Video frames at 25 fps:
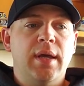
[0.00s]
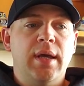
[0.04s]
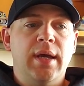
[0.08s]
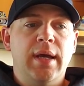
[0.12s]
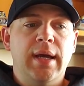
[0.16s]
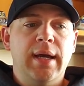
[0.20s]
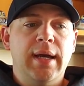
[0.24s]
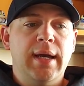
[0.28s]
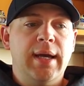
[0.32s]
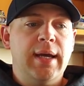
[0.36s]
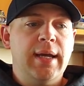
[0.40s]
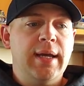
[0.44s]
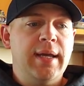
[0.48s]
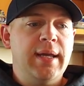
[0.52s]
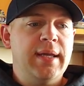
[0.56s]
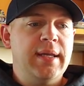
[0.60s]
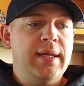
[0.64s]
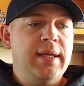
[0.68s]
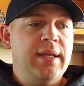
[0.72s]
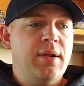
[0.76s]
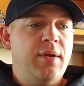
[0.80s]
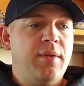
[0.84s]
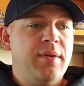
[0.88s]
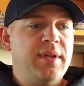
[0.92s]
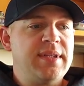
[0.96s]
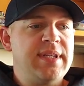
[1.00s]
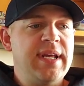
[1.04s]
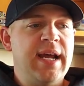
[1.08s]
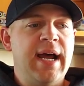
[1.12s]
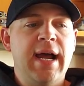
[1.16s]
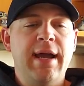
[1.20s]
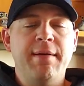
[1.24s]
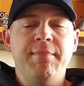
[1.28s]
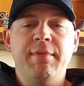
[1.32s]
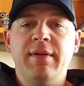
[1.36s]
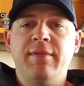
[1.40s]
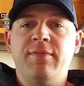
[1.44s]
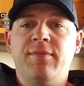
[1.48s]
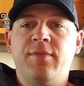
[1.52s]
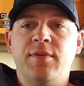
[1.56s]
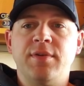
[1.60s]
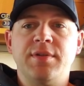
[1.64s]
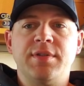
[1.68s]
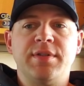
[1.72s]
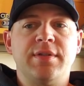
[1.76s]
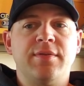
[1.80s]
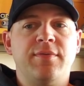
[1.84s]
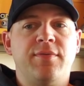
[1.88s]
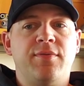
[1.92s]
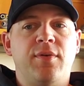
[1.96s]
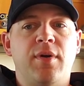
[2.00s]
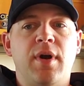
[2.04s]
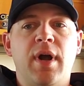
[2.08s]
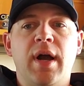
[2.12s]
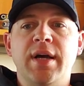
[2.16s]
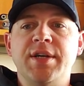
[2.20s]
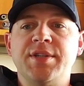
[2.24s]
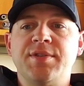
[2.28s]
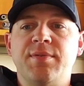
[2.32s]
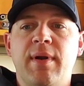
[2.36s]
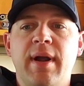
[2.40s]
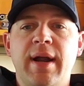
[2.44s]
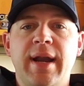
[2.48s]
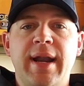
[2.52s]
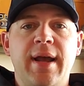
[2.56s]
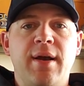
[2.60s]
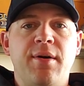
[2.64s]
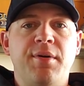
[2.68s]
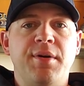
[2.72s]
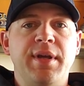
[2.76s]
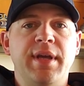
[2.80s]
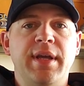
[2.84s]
The timing for us right now,